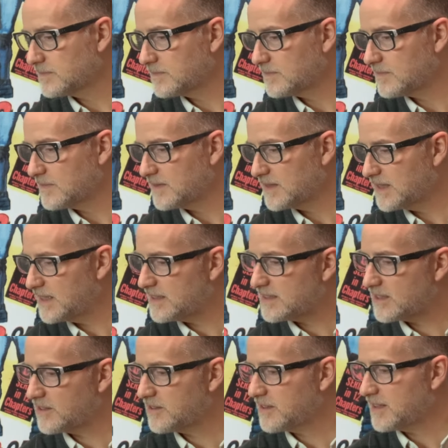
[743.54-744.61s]

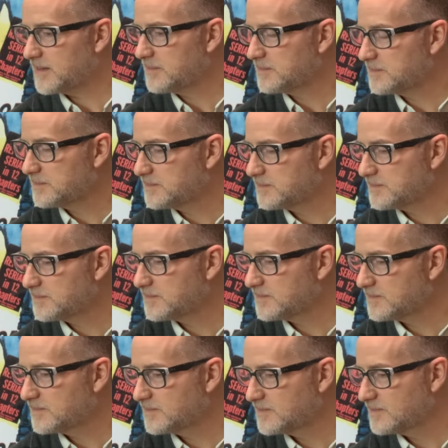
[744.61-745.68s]

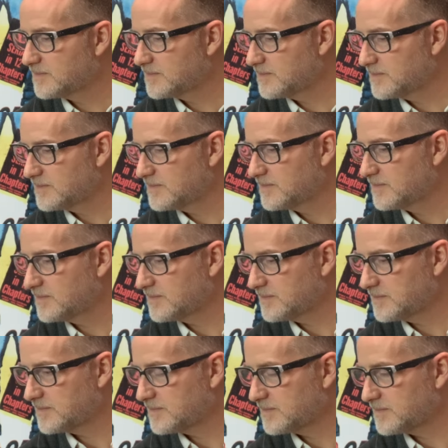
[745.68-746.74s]

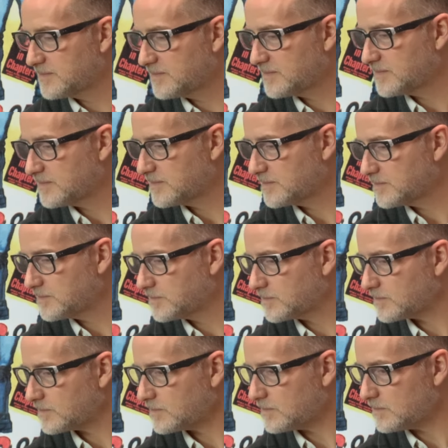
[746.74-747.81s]

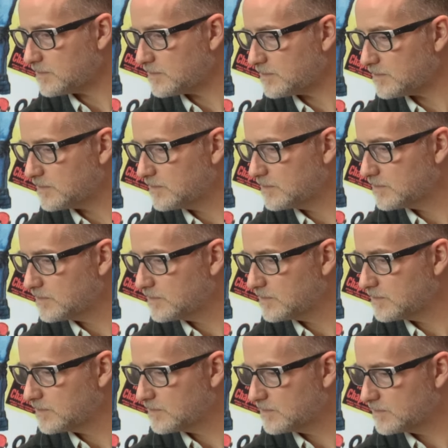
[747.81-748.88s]

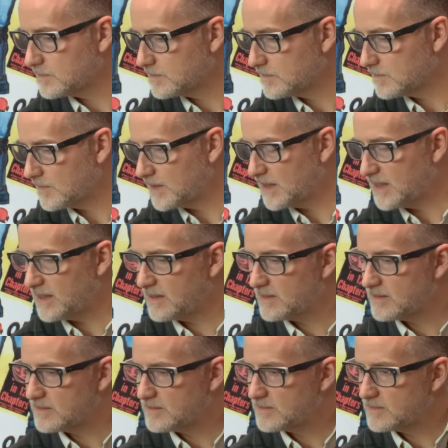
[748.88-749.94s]

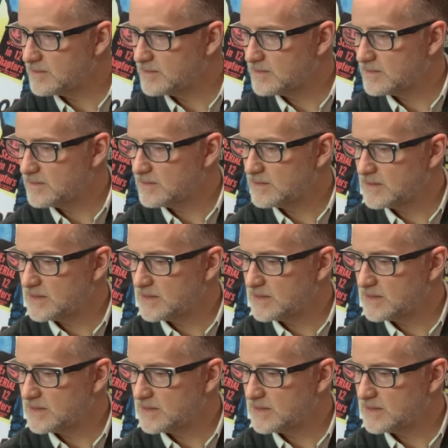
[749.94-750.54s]
(silent)